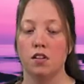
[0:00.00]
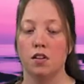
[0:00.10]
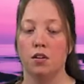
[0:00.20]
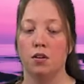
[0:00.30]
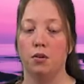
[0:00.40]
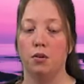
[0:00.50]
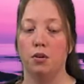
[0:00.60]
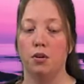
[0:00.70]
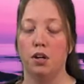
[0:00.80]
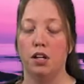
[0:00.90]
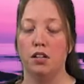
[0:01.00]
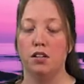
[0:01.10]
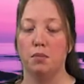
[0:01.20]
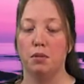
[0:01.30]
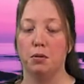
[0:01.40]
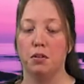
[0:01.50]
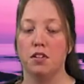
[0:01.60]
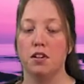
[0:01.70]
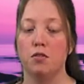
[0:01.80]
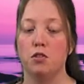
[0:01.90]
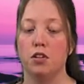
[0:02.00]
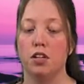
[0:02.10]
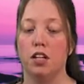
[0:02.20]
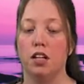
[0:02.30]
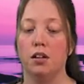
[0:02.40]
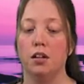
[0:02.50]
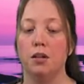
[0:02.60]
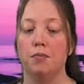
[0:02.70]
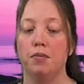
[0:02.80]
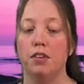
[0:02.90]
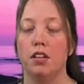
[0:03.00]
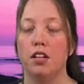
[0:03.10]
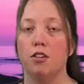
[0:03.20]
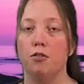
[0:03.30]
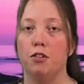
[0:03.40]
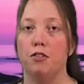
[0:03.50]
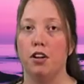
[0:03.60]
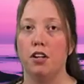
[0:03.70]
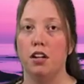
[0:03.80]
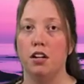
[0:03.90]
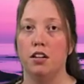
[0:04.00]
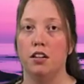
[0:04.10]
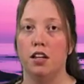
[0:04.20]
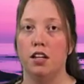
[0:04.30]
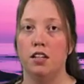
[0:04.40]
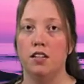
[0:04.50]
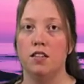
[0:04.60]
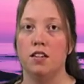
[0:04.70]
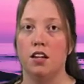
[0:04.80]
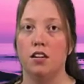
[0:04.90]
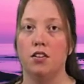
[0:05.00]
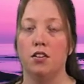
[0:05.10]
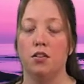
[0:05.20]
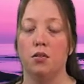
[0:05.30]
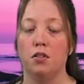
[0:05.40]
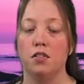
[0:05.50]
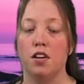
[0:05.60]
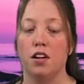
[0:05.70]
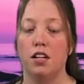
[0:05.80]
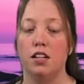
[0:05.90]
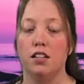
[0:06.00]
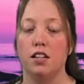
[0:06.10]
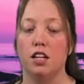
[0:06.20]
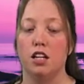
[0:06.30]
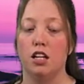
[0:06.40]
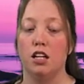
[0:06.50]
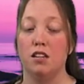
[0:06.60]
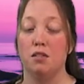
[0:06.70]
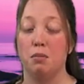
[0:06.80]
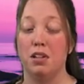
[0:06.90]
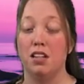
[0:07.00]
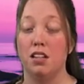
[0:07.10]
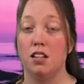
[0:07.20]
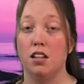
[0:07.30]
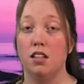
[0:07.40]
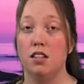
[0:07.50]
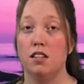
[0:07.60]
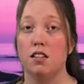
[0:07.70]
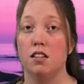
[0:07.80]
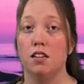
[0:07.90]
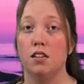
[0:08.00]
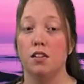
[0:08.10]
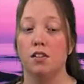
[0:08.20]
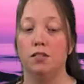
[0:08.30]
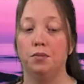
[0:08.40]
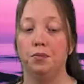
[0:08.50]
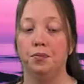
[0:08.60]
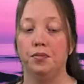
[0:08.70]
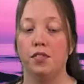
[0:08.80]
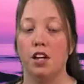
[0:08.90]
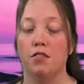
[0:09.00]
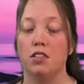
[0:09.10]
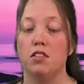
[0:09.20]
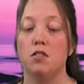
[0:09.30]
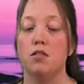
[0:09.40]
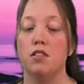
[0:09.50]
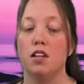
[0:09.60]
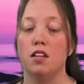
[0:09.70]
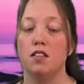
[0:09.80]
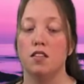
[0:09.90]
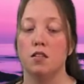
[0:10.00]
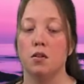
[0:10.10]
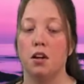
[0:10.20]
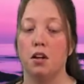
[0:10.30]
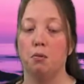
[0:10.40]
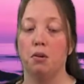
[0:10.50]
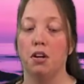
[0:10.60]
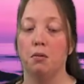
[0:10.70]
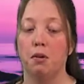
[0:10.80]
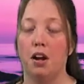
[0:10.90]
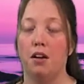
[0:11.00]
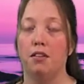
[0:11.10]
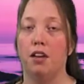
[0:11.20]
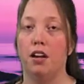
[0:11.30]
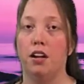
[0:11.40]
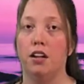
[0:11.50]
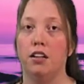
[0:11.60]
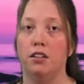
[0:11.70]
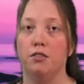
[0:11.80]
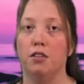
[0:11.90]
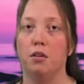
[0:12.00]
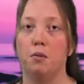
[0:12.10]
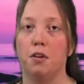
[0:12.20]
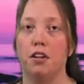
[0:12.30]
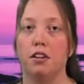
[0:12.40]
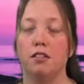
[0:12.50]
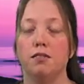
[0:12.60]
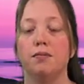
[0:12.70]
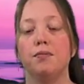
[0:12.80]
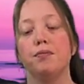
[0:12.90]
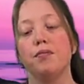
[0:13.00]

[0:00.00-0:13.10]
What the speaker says: So anytime that we're self-treating, if we find an area that is tender or tight and it's a bit intense, if it's too intense, it's okay to work around that area for a while